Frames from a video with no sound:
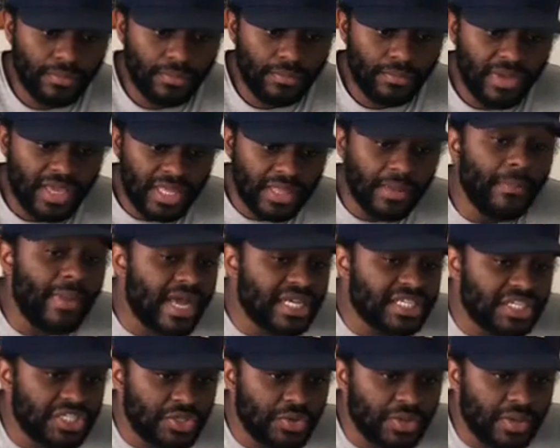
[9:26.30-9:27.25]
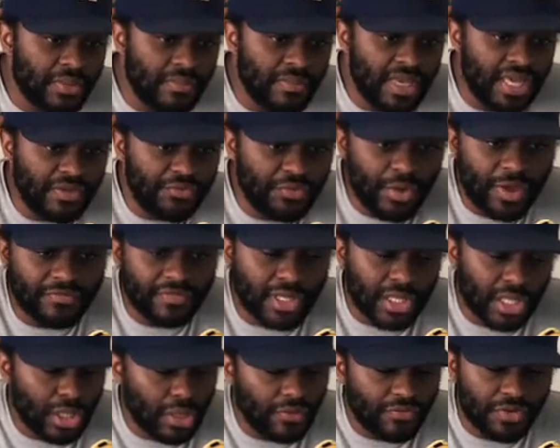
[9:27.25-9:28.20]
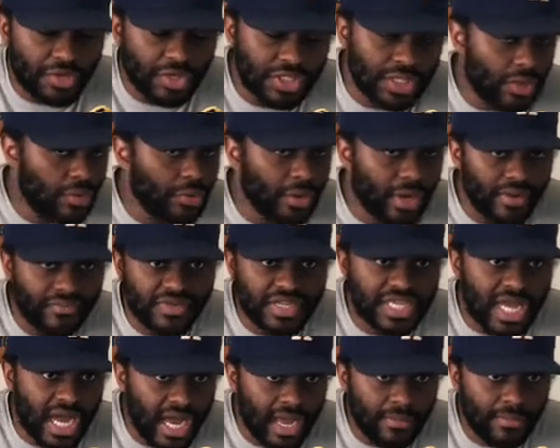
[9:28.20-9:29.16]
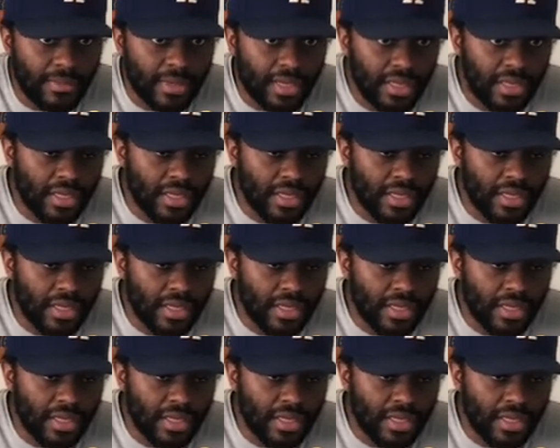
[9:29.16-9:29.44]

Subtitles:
be the best that you can be if you have to look over your shoulder every time.